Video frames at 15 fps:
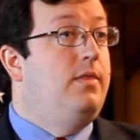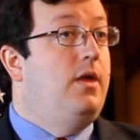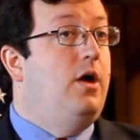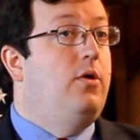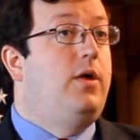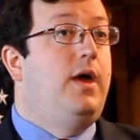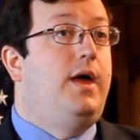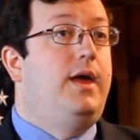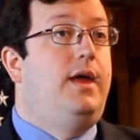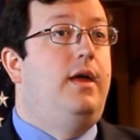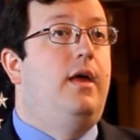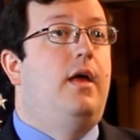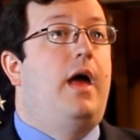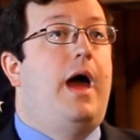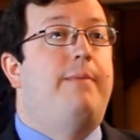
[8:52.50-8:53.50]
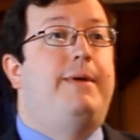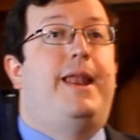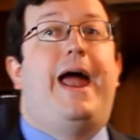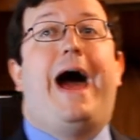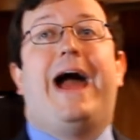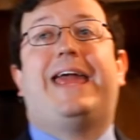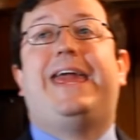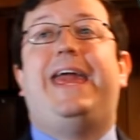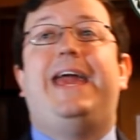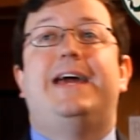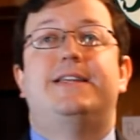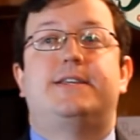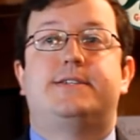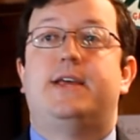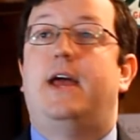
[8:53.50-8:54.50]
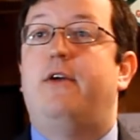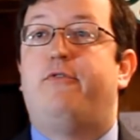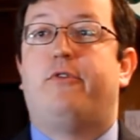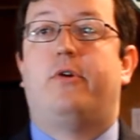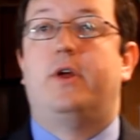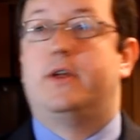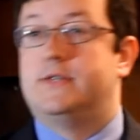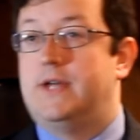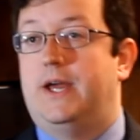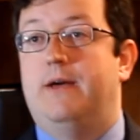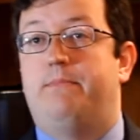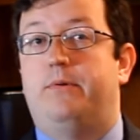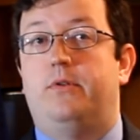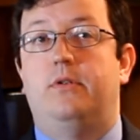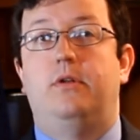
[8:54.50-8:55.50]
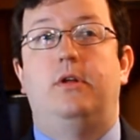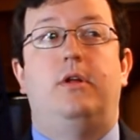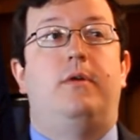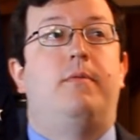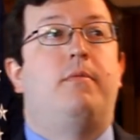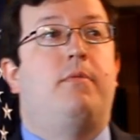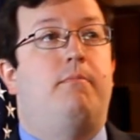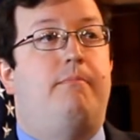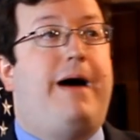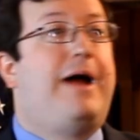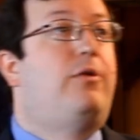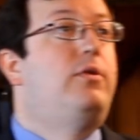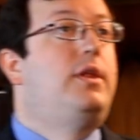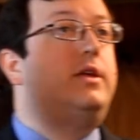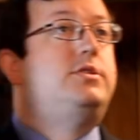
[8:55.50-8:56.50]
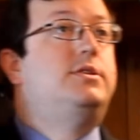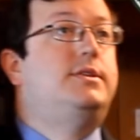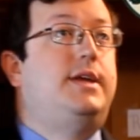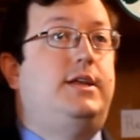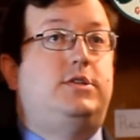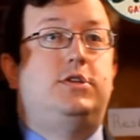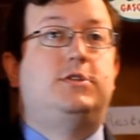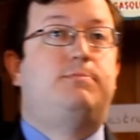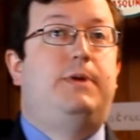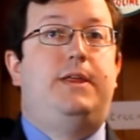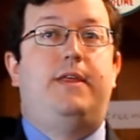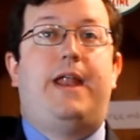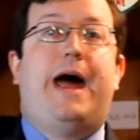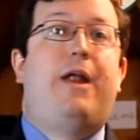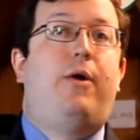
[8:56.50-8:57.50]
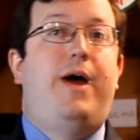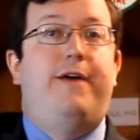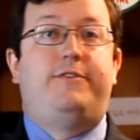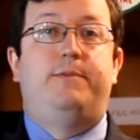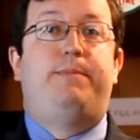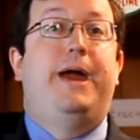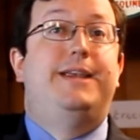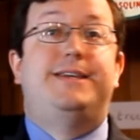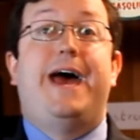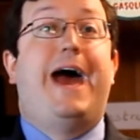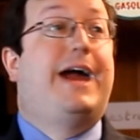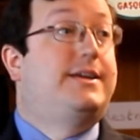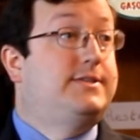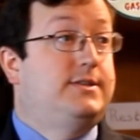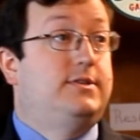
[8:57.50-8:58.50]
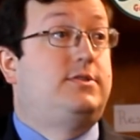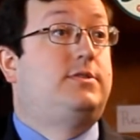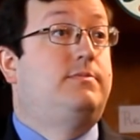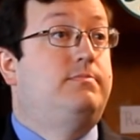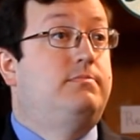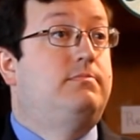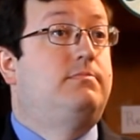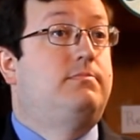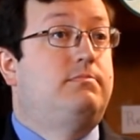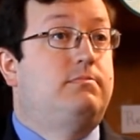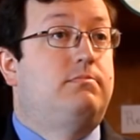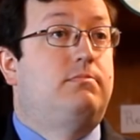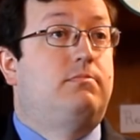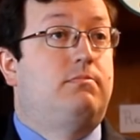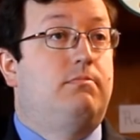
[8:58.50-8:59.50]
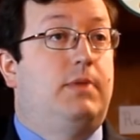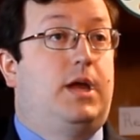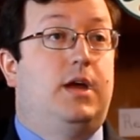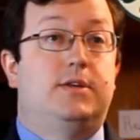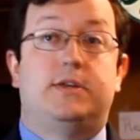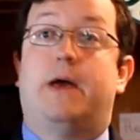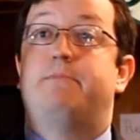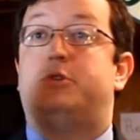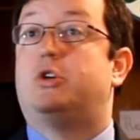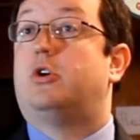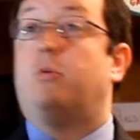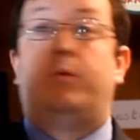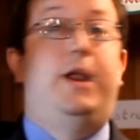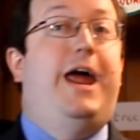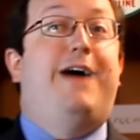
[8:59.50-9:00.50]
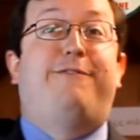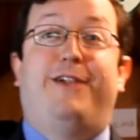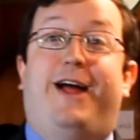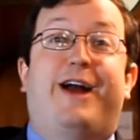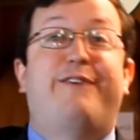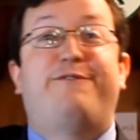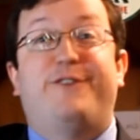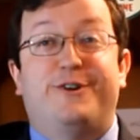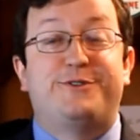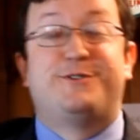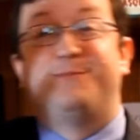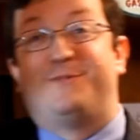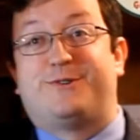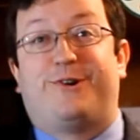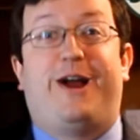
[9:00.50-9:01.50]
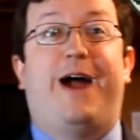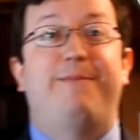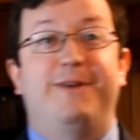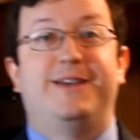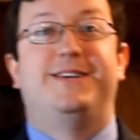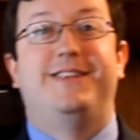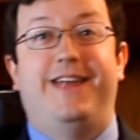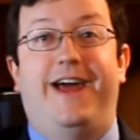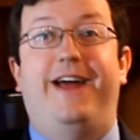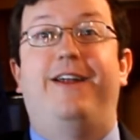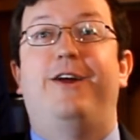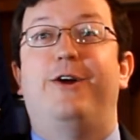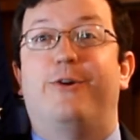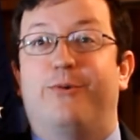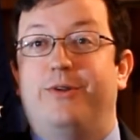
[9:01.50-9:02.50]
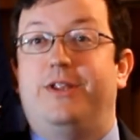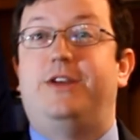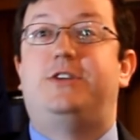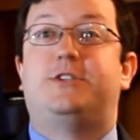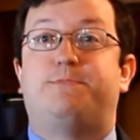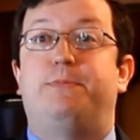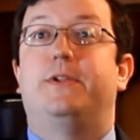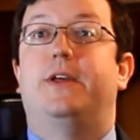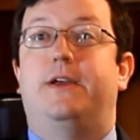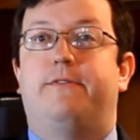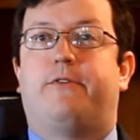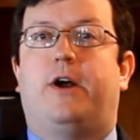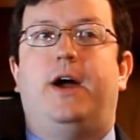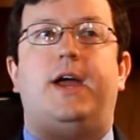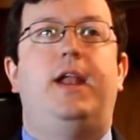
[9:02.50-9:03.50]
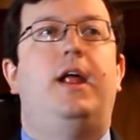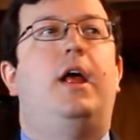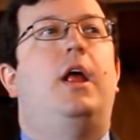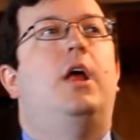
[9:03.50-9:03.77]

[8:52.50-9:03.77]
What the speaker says: Okay? I mean, I can't say, for example, my religion teaches me that I don't have to pay taxes, because I'm sure we'd have a lot of folks subscribing to that religious belief, right?